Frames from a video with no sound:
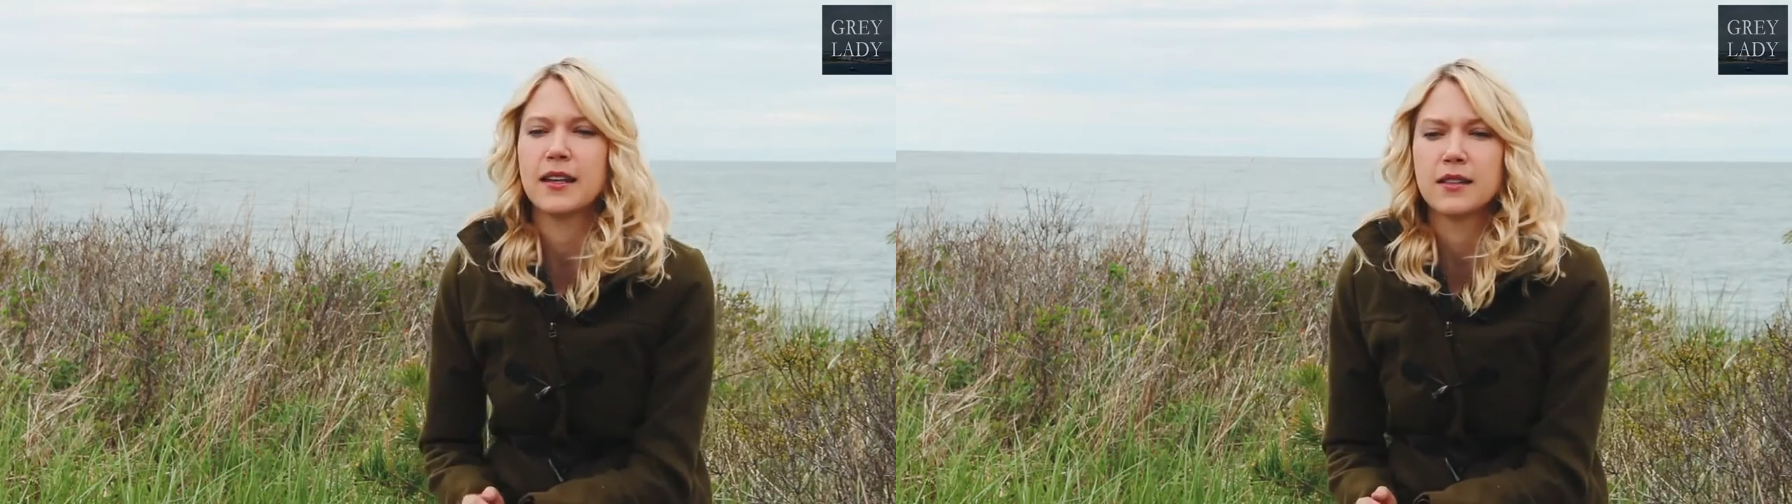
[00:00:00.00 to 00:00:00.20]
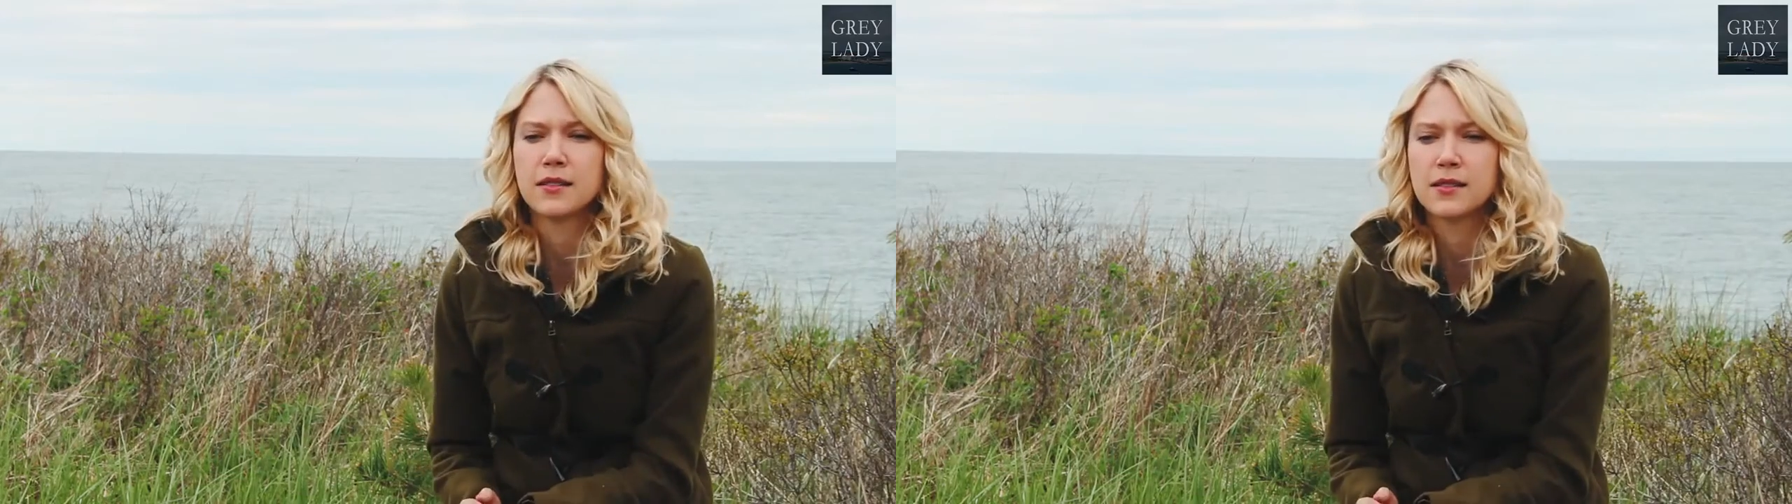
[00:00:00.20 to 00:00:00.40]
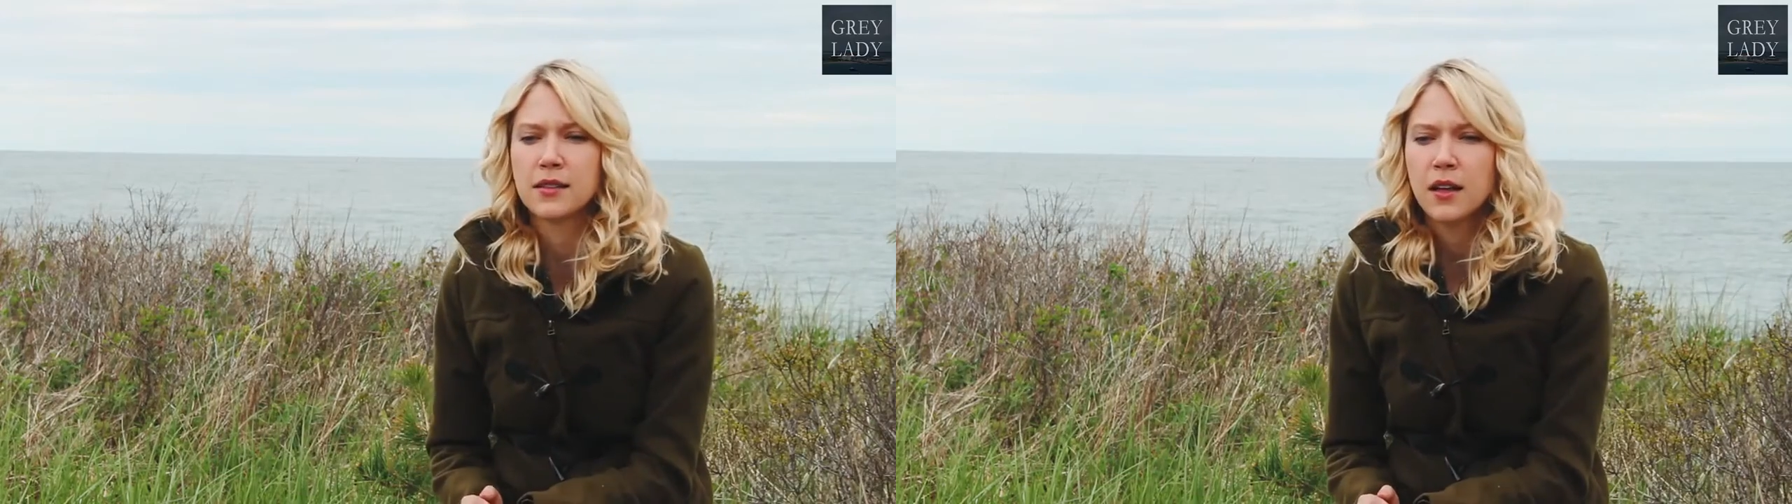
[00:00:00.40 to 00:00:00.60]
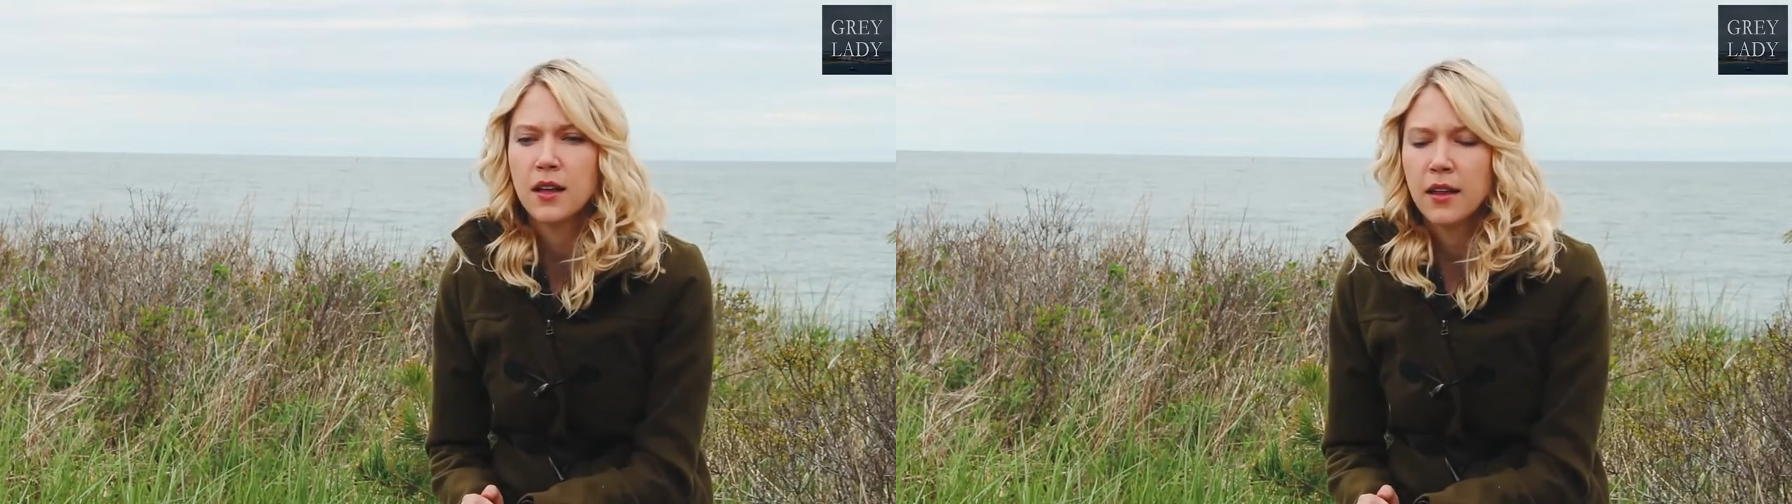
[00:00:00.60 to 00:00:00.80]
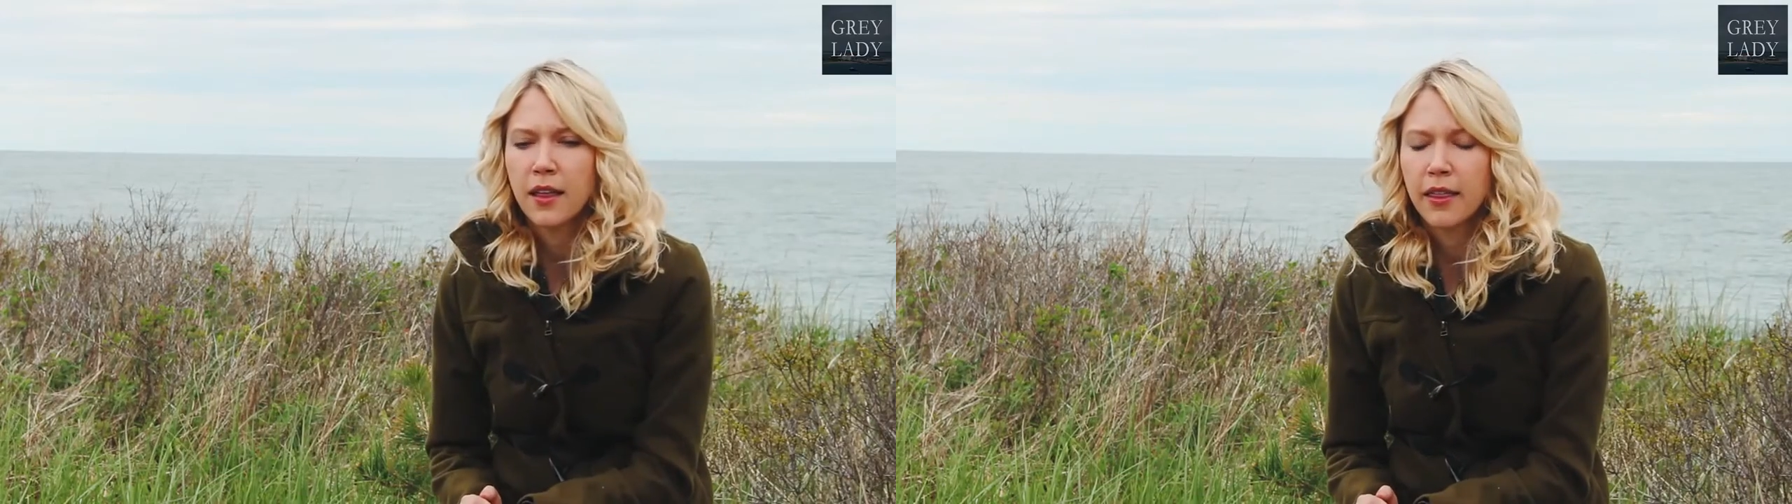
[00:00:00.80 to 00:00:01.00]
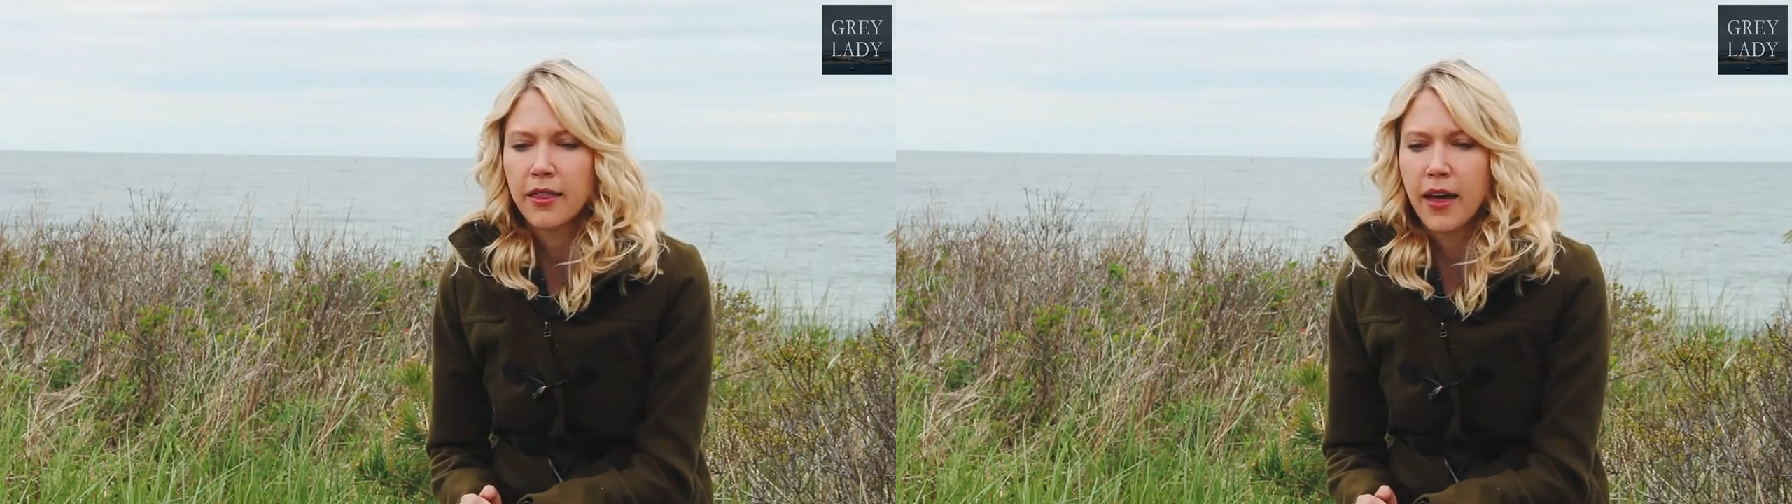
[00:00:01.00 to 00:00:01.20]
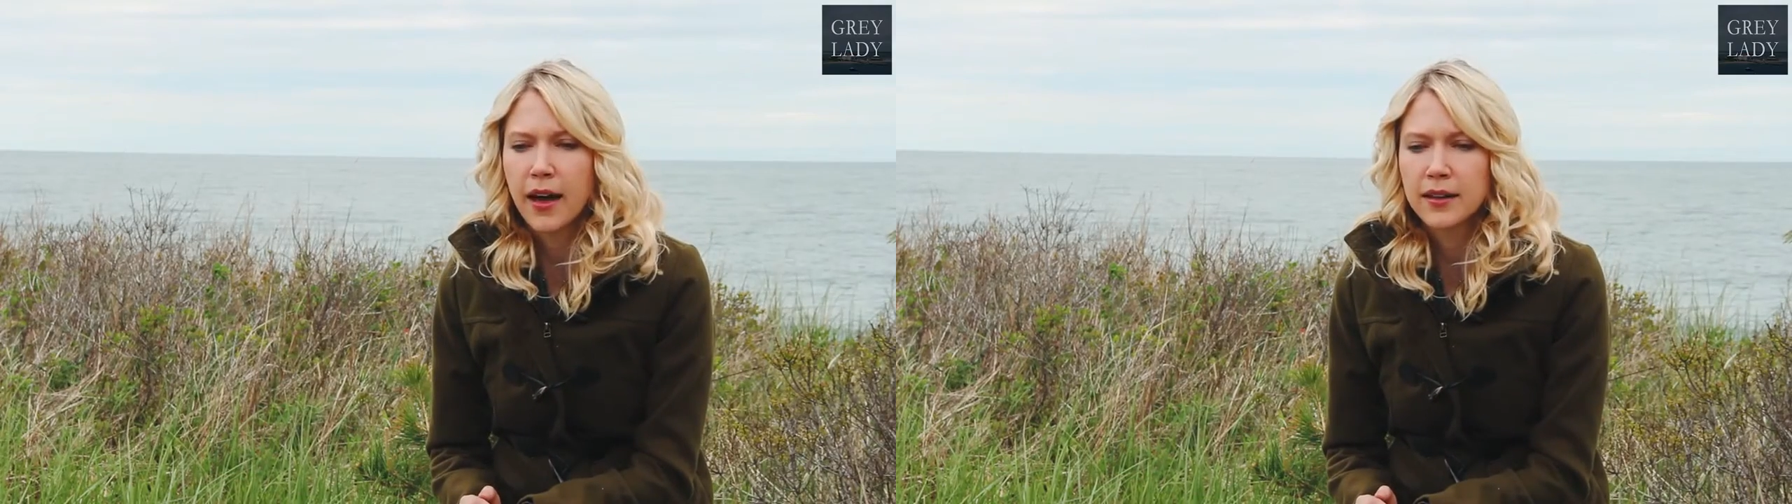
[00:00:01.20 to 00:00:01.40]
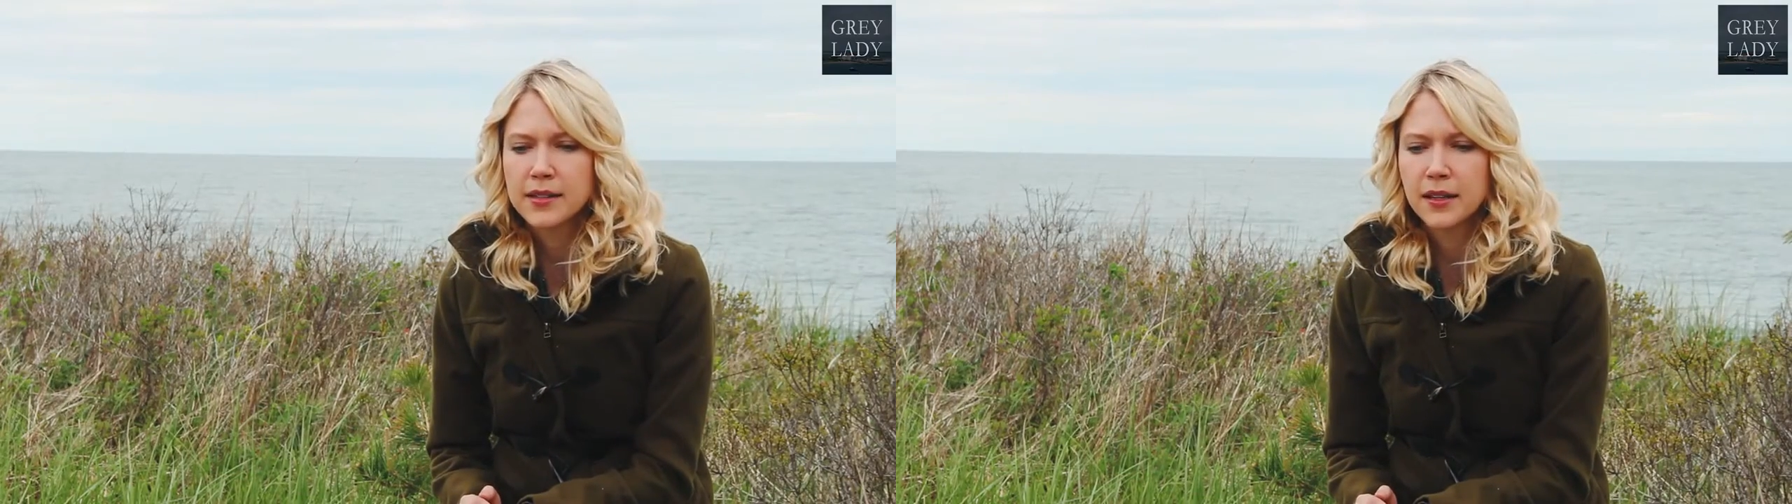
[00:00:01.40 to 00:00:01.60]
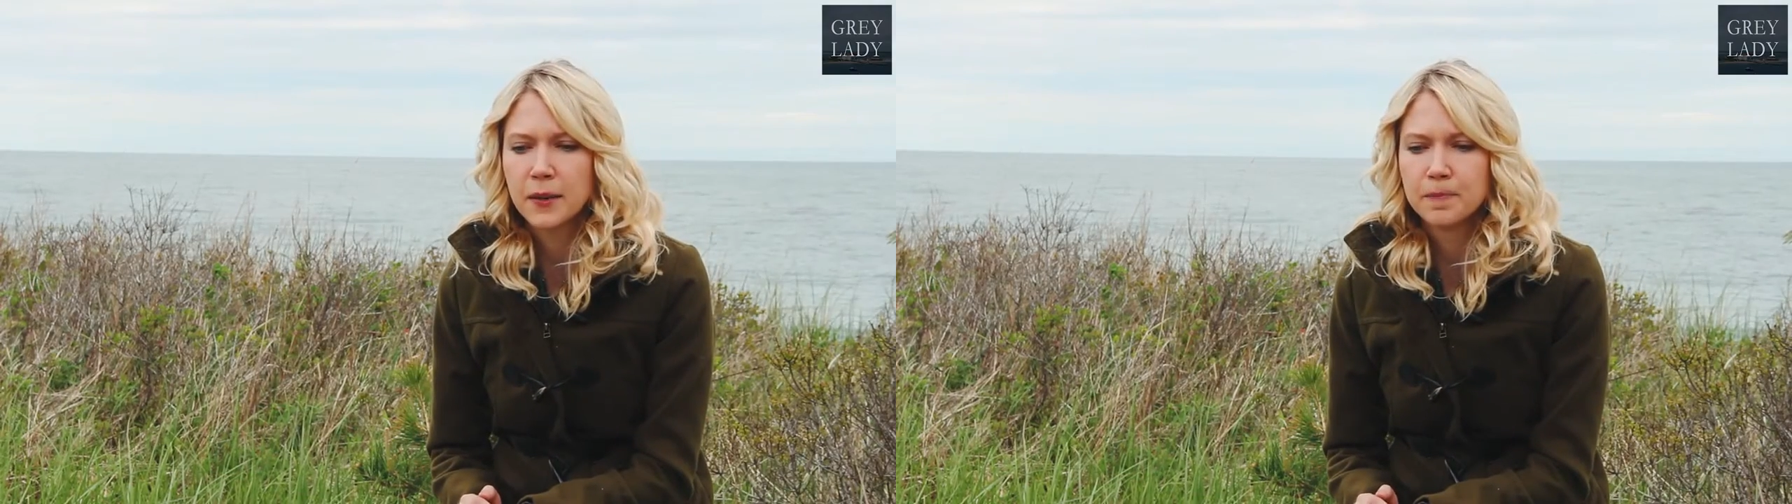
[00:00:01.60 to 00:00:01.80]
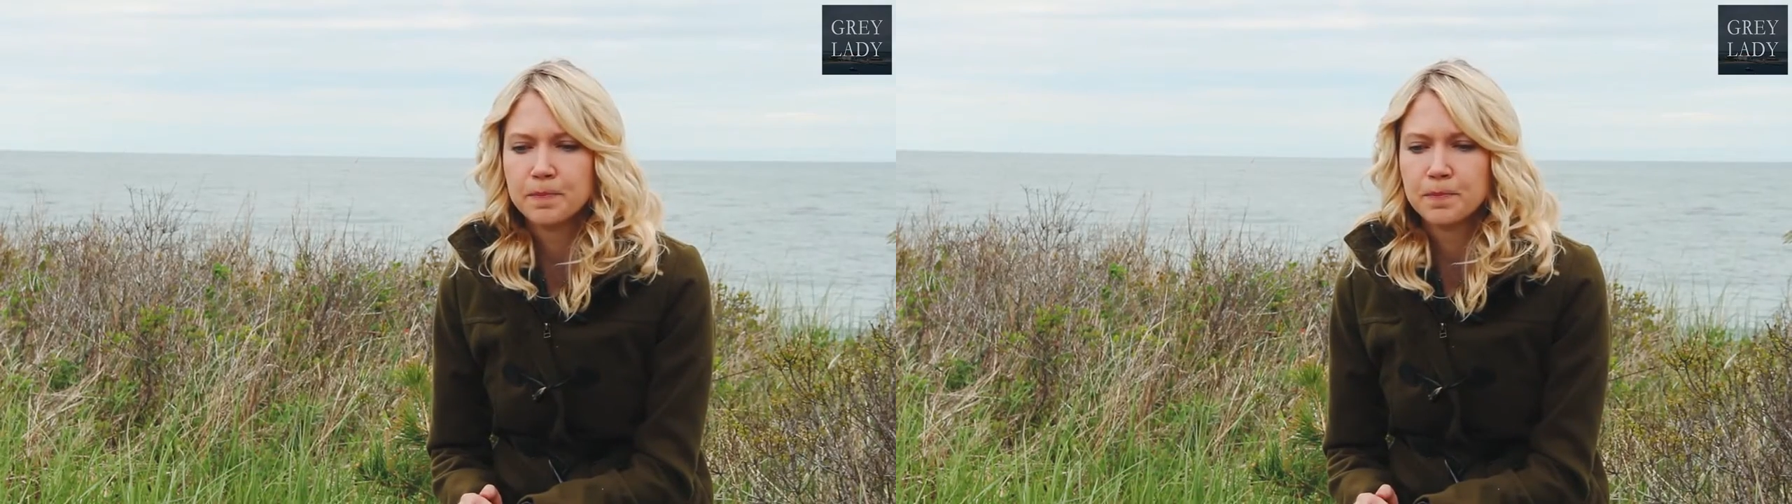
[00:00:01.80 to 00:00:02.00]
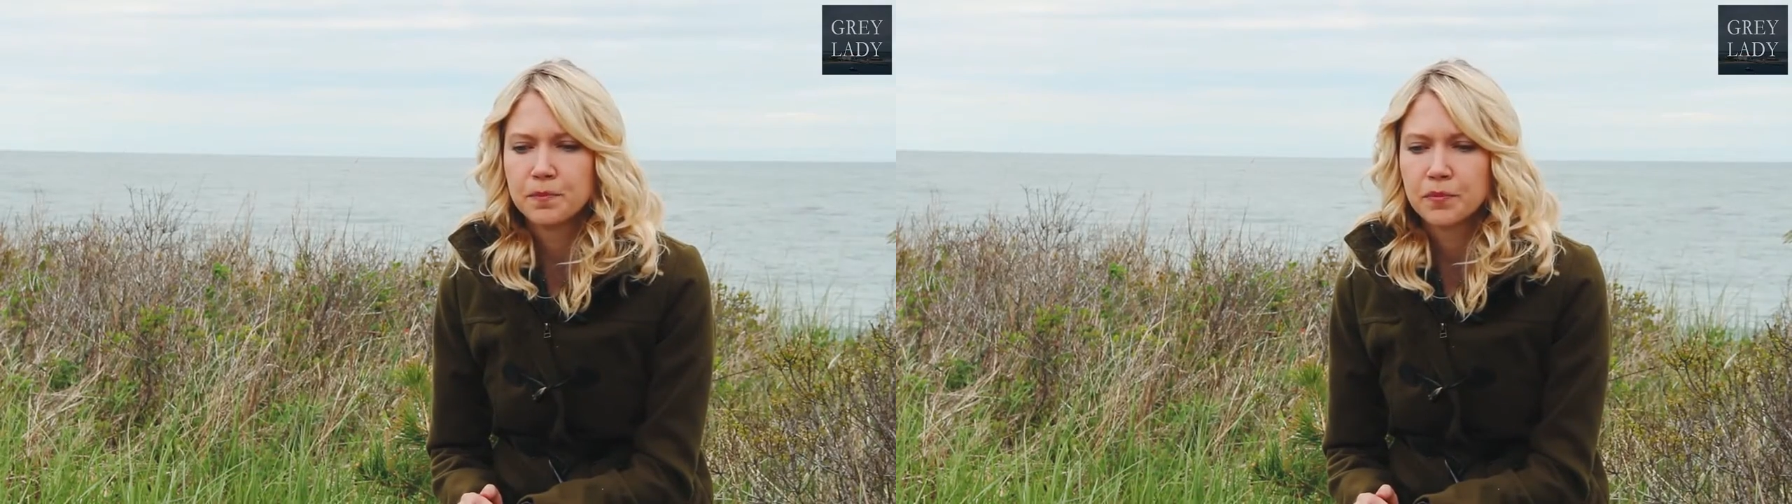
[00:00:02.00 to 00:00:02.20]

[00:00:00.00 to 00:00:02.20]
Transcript: is that um,